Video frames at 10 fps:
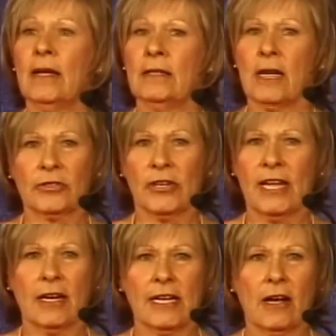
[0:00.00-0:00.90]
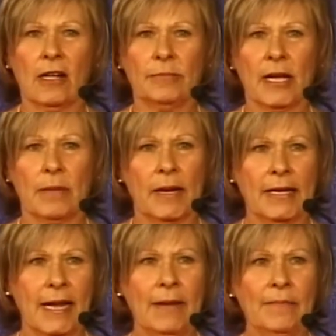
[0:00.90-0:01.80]
Dr. Kiani called me on
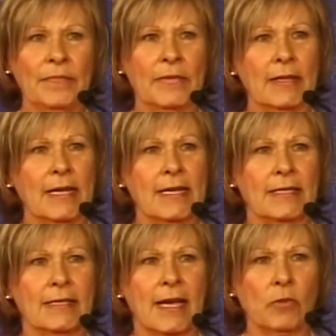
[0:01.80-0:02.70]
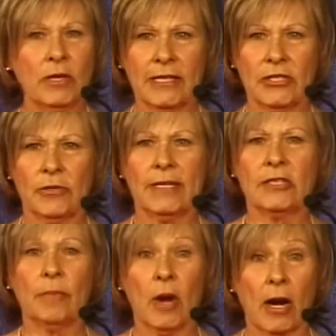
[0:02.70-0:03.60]
Monday, and he said, we'll get you in
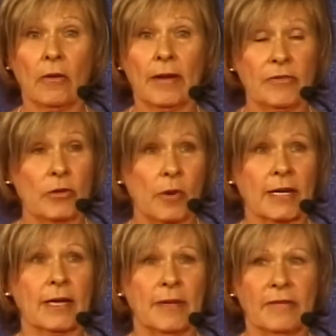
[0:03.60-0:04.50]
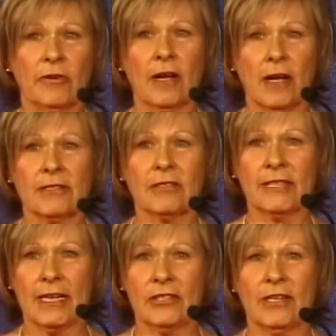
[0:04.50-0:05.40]
tomorrow if you want to come in for a
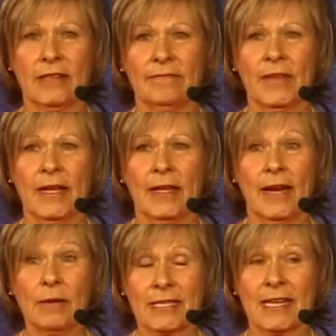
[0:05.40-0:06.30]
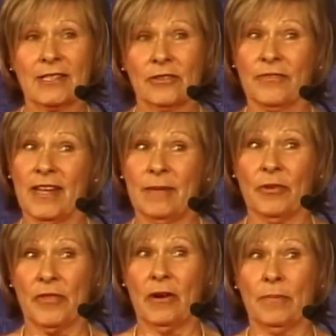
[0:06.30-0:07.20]
consultation. And I was scheduled for
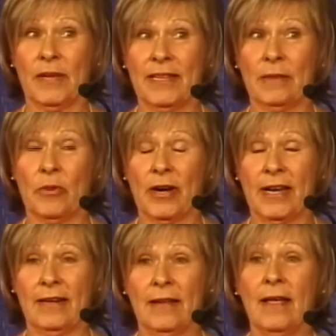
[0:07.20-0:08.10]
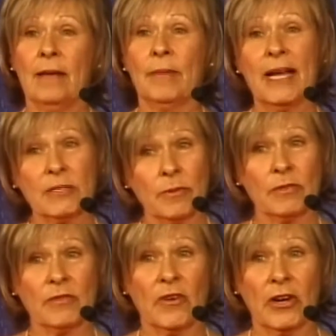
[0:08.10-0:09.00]
chemotherapy in the morning. My husband
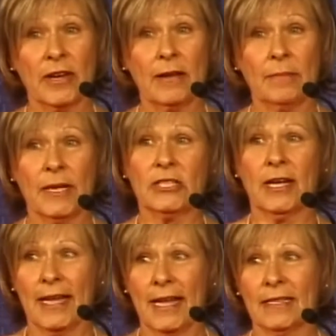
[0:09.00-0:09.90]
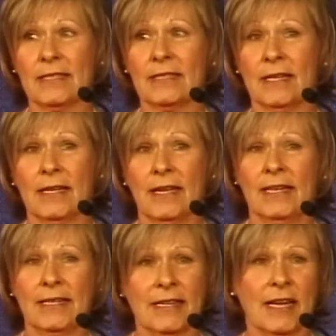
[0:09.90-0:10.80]
was very much against. He
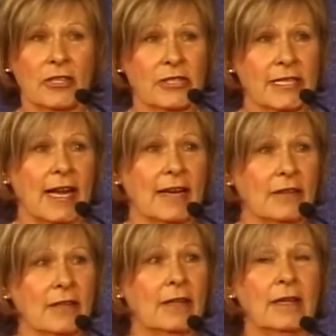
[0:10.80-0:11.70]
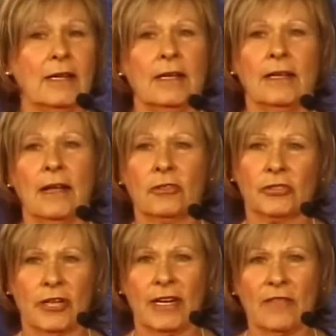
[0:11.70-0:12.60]
doesn't understand
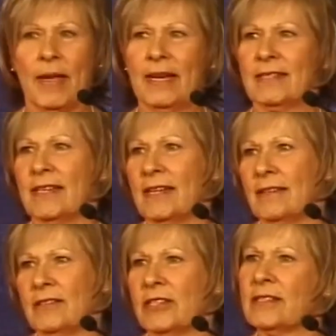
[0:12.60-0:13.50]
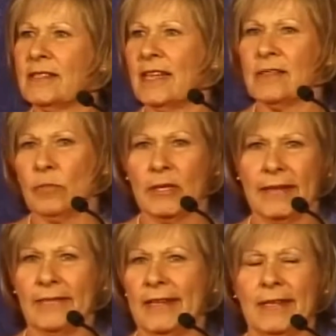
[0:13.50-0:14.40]
alternative medicine and just doesn't
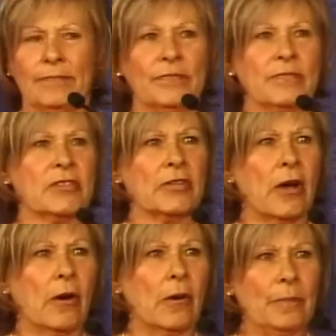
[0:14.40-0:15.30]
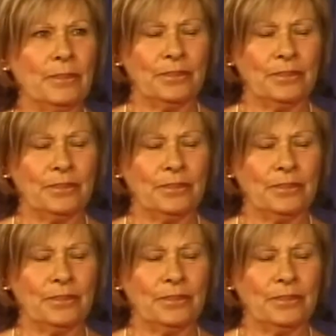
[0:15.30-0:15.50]
believe in it. So